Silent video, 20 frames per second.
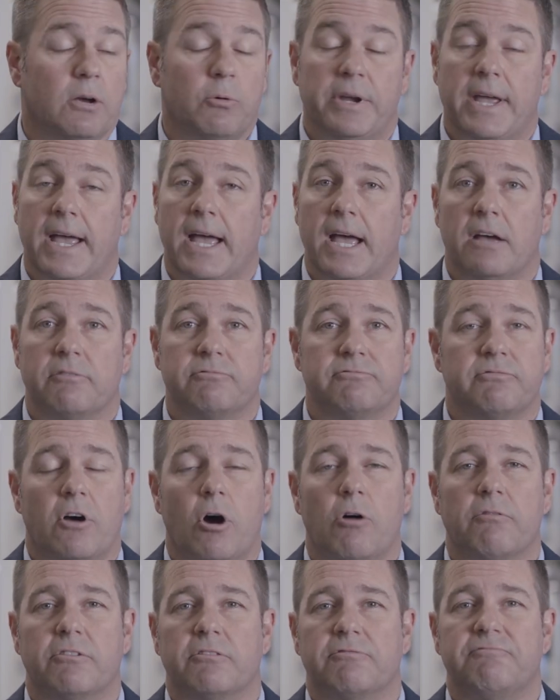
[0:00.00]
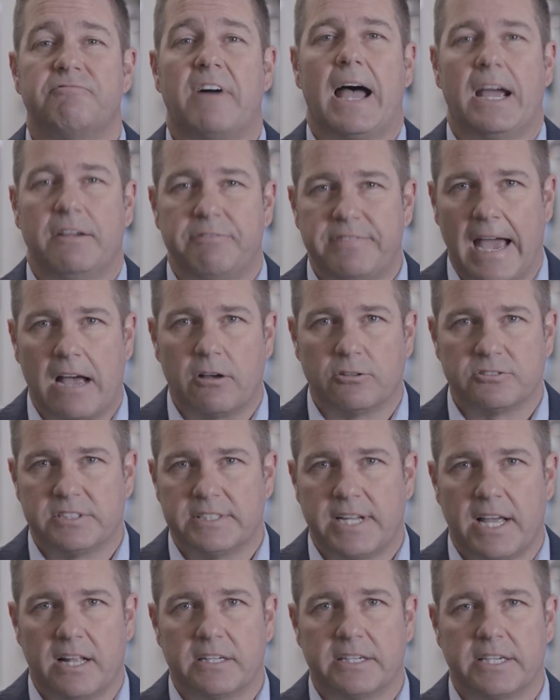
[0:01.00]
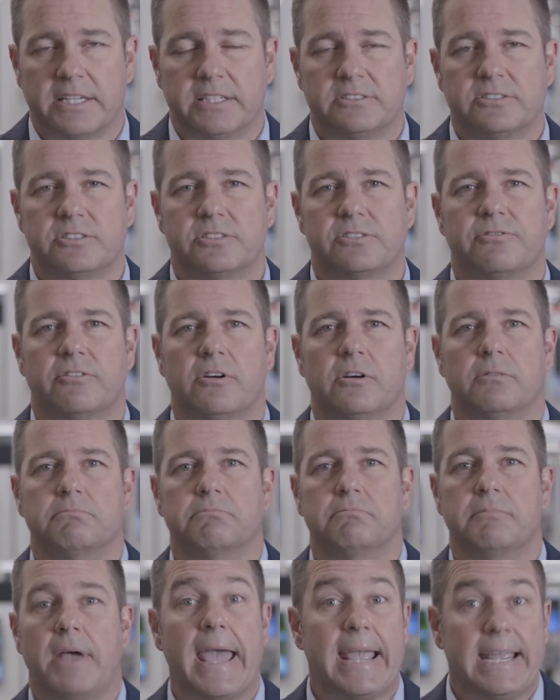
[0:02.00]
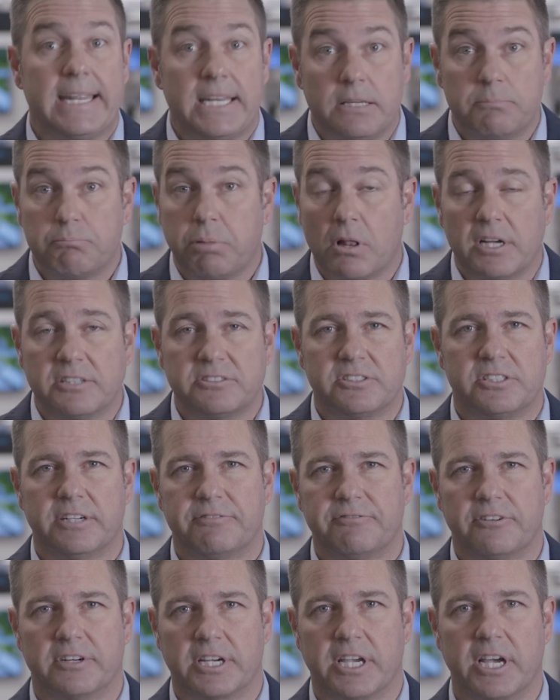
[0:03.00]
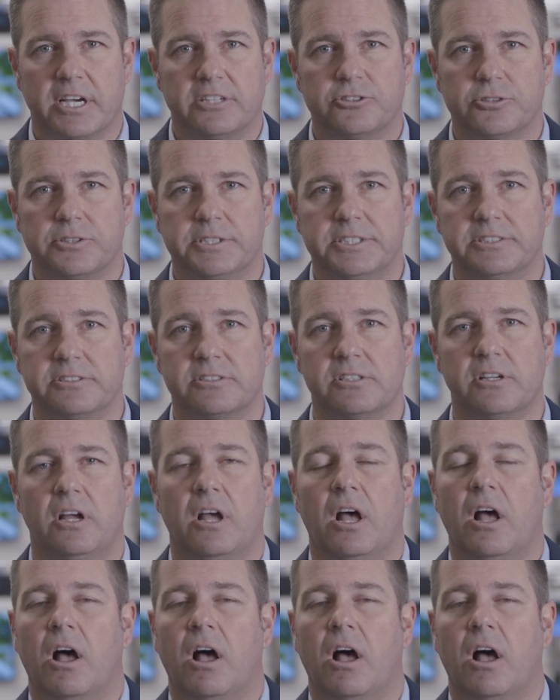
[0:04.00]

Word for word: We have over 5,000 delegates from 80 plus different countries,